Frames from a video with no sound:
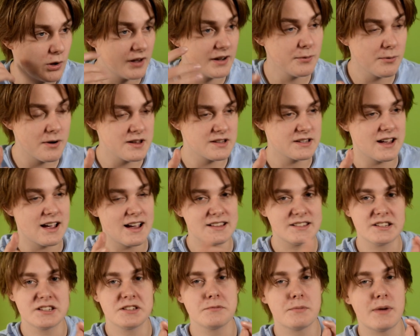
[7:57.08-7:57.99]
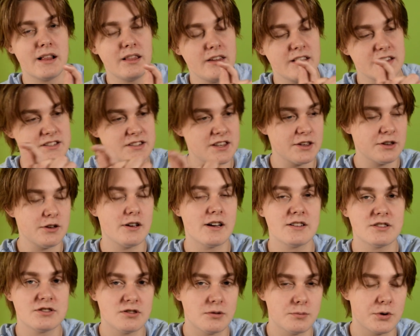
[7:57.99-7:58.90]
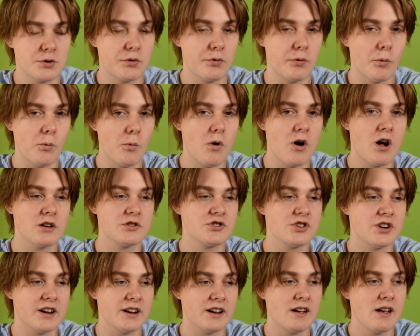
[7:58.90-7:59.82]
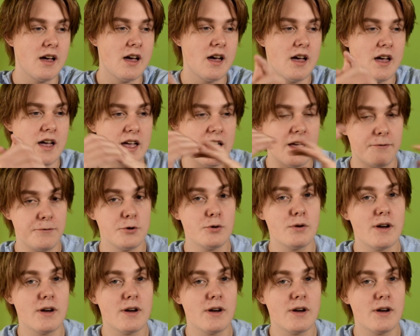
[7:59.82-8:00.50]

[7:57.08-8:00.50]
anyways, guys, this is my list. Thank you guys so much for watching. If you